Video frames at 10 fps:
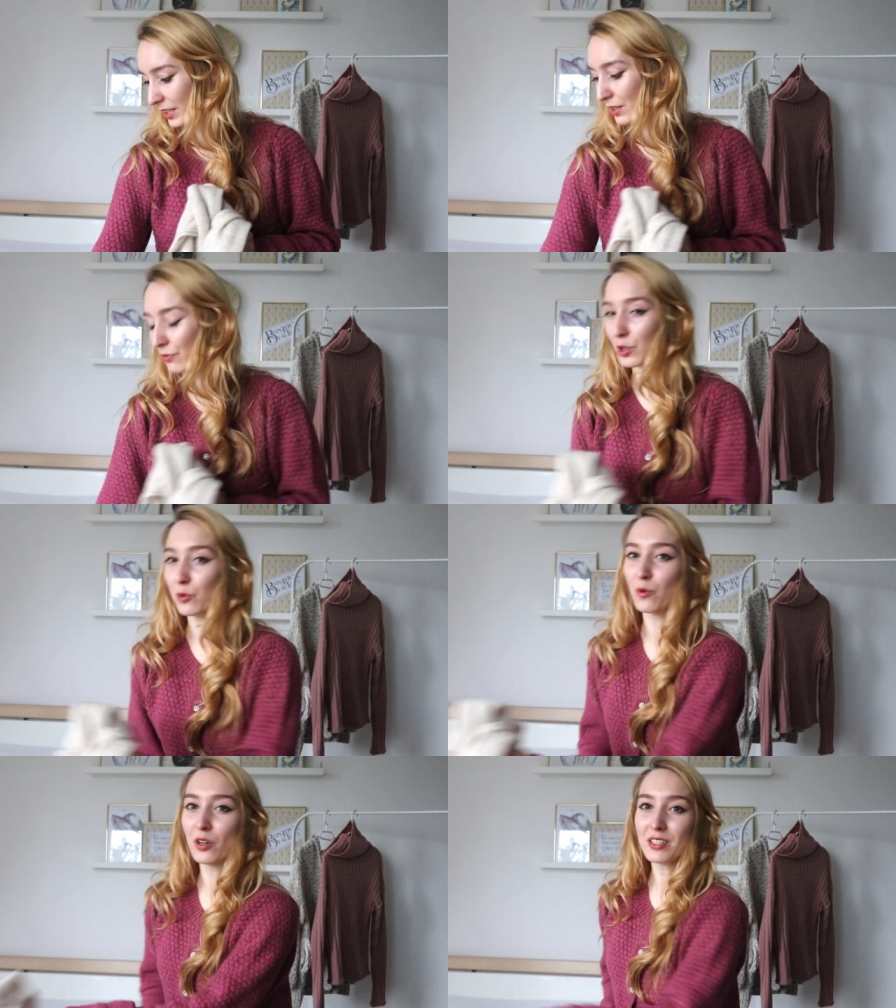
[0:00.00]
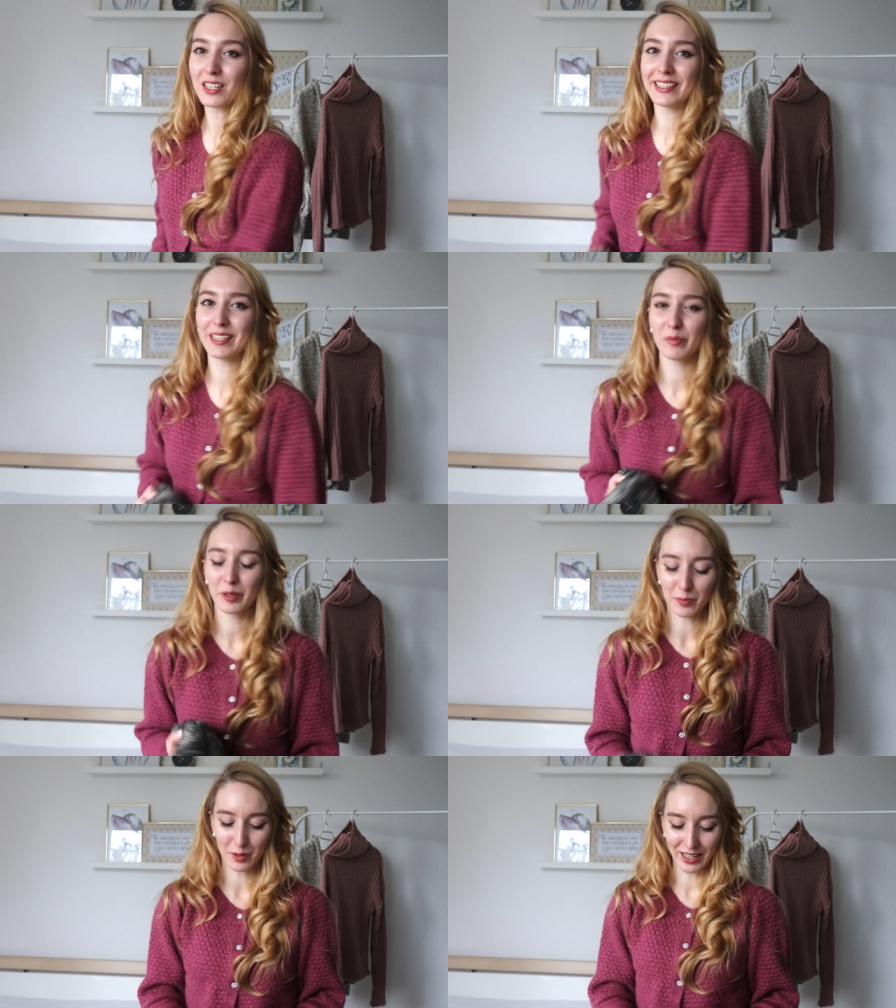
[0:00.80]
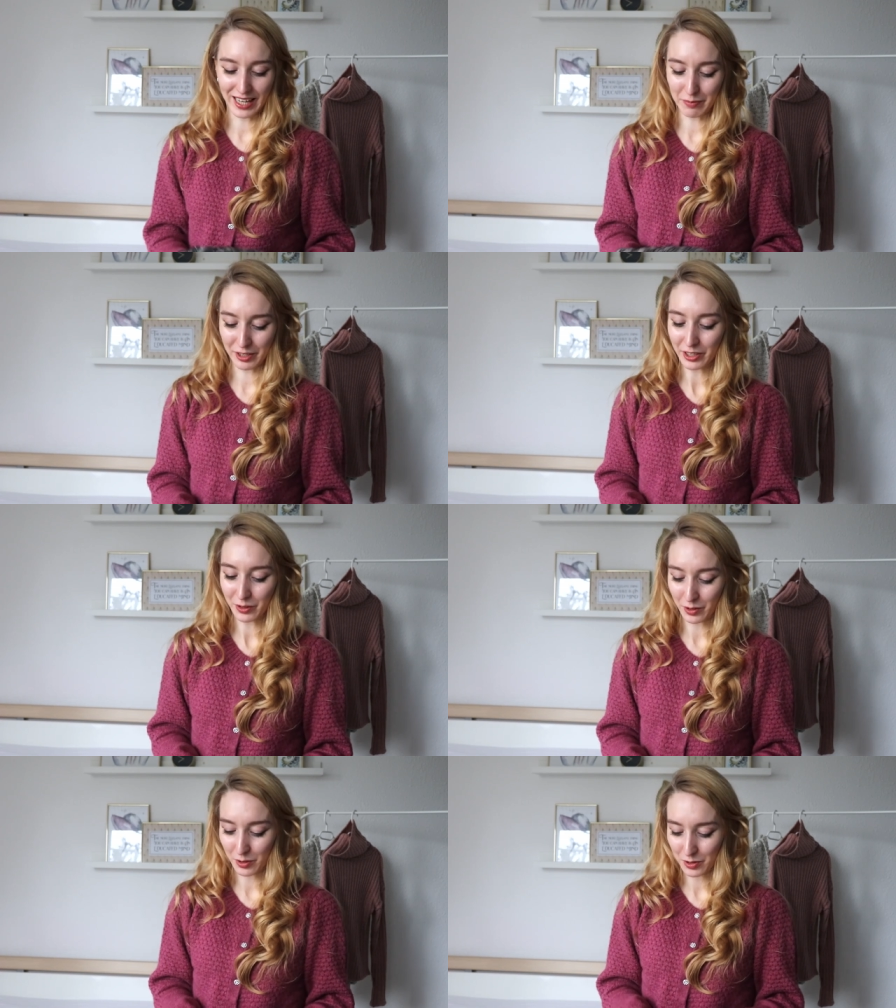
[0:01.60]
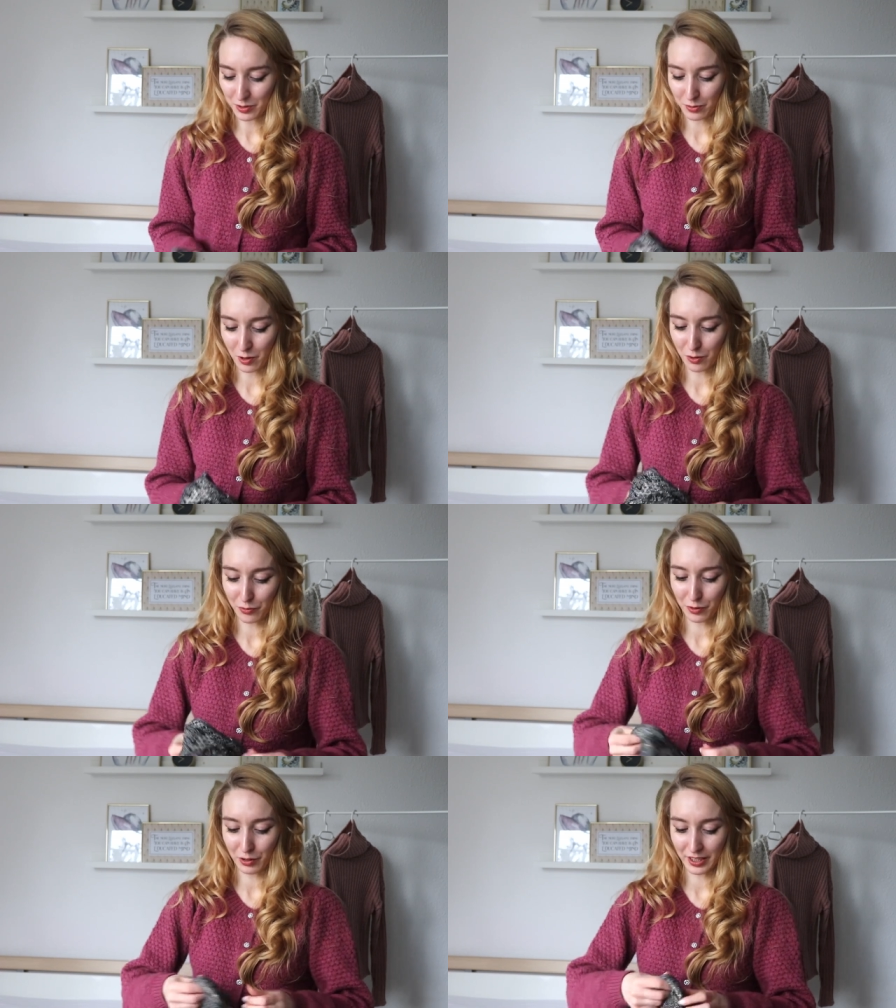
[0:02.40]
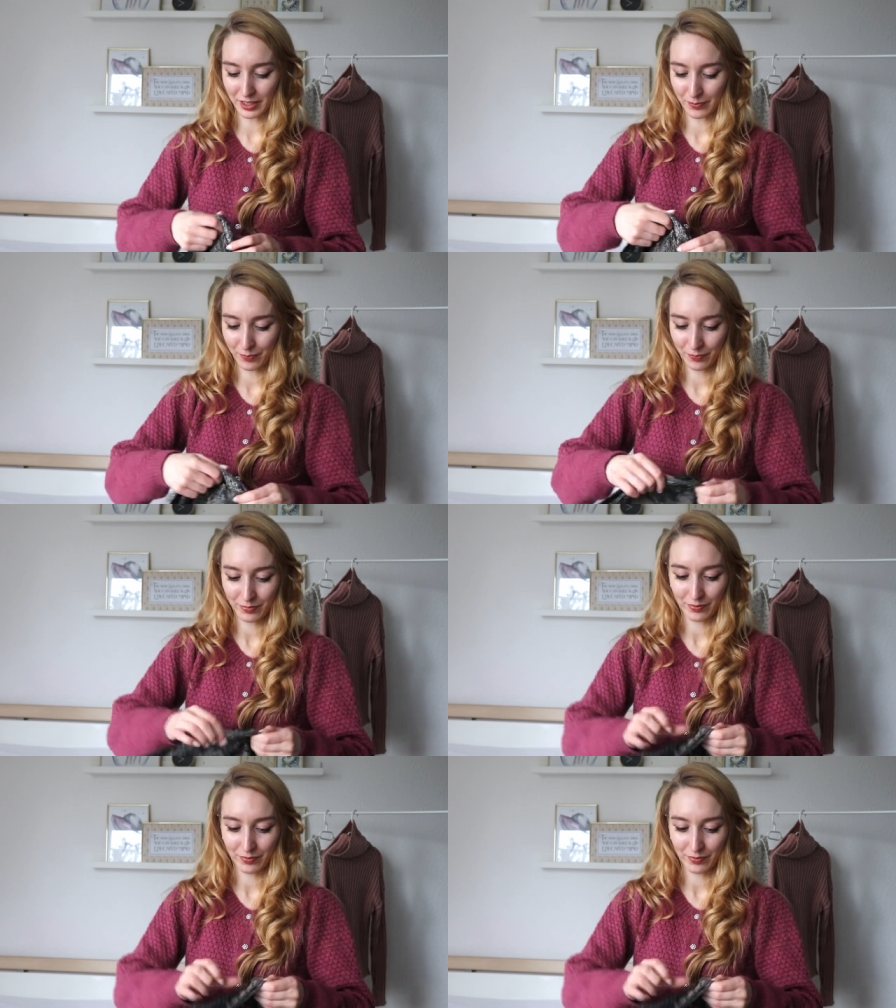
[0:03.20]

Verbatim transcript: If you want a little bit more glamour, you can also go for um,